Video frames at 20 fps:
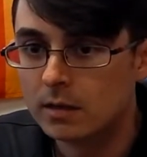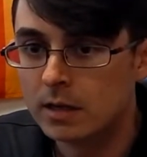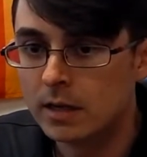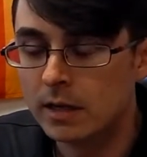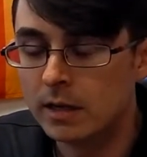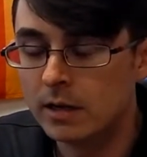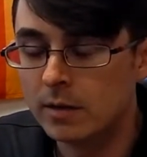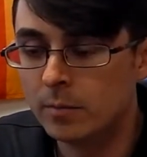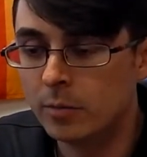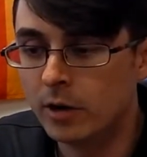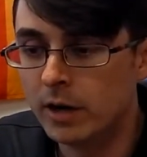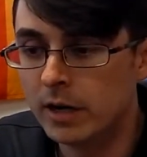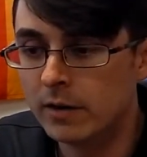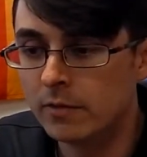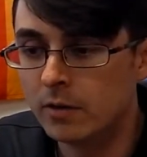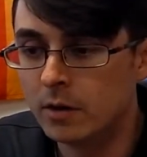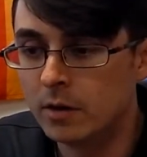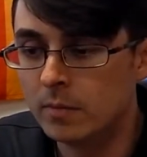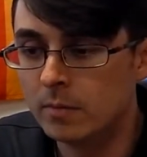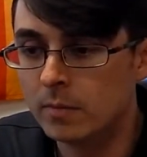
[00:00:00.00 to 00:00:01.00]
taking a break
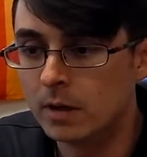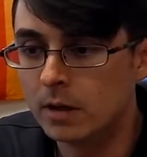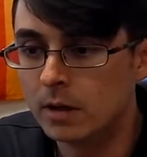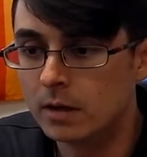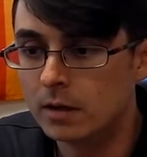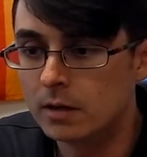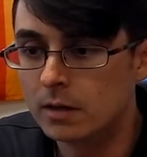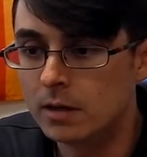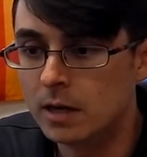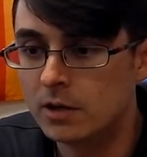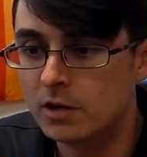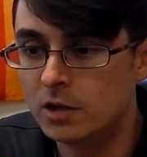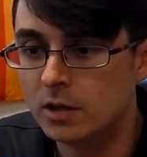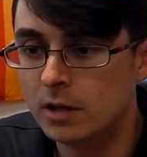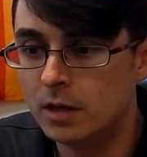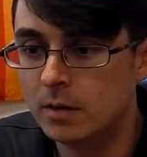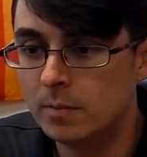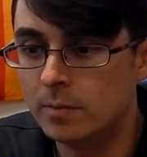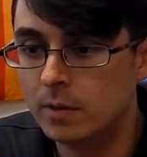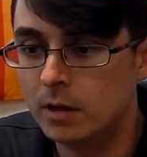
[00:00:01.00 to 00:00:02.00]
from
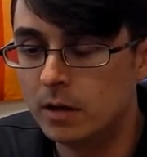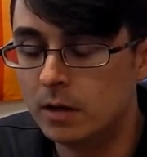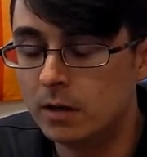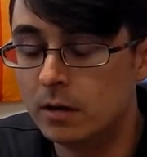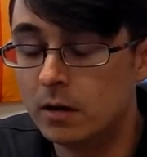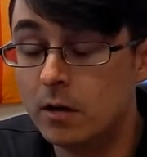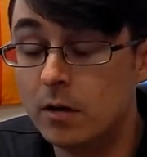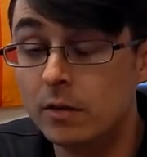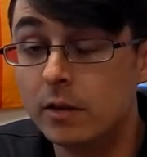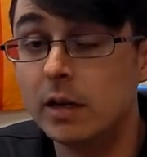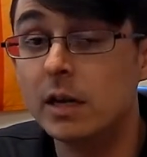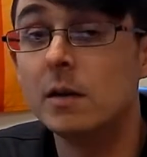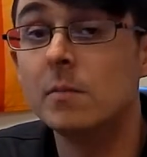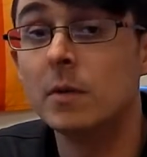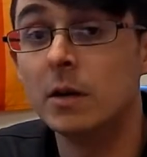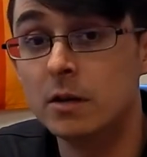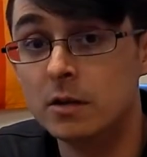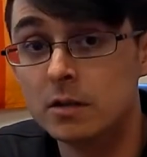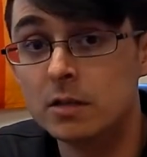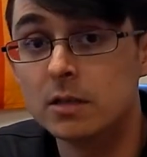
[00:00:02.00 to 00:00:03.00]
catching up on all the
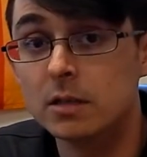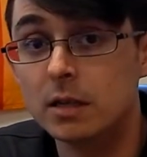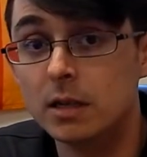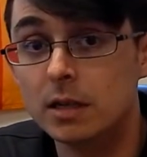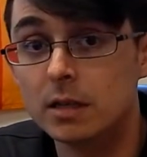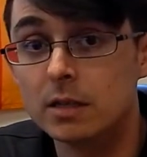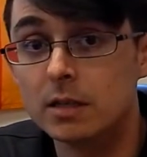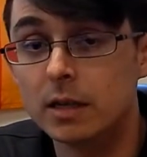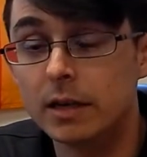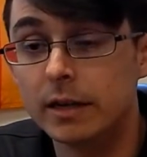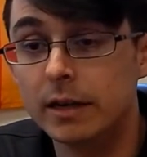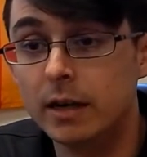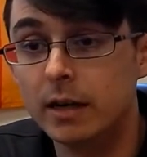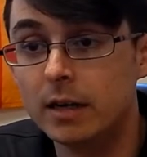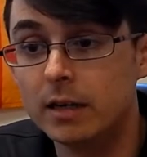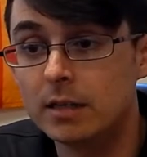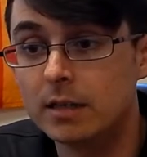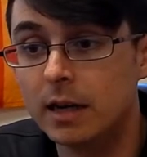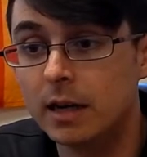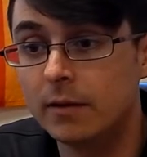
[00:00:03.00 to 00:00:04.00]
emails that I
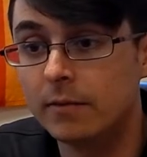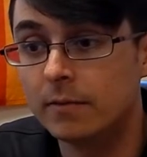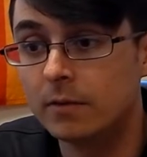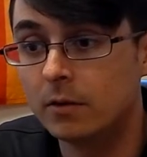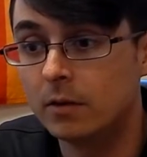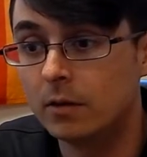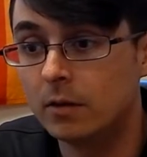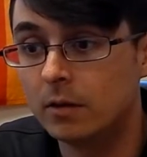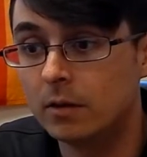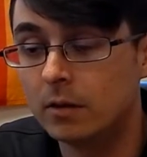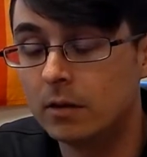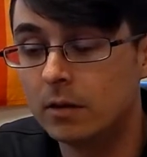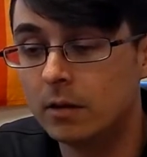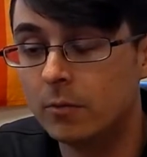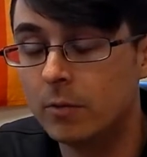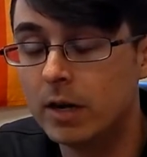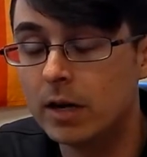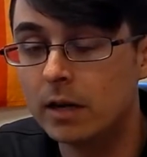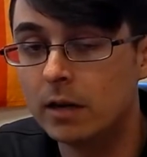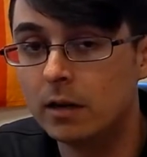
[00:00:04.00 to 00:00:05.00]
got after
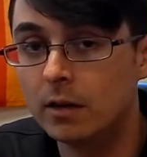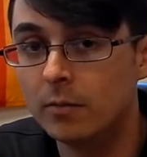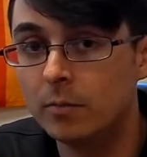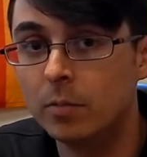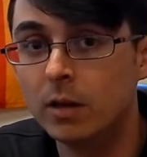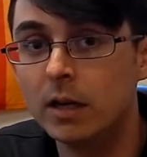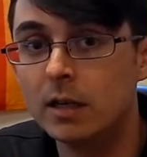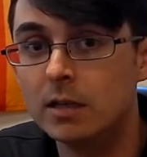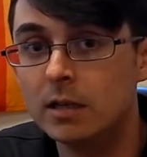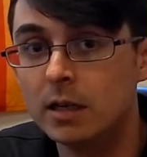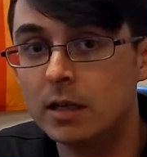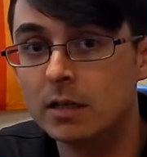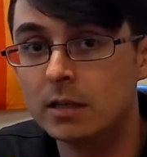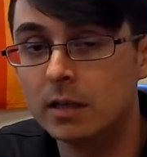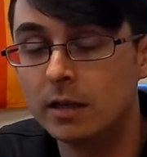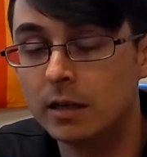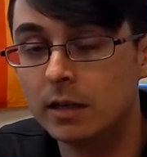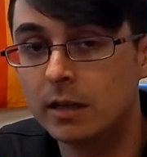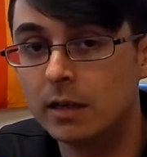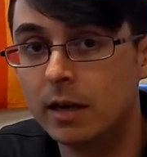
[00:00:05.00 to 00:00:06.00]
the weekend of
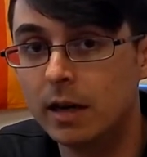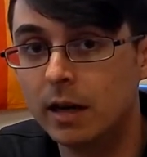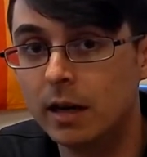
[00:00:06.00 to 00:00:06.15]
playtesting.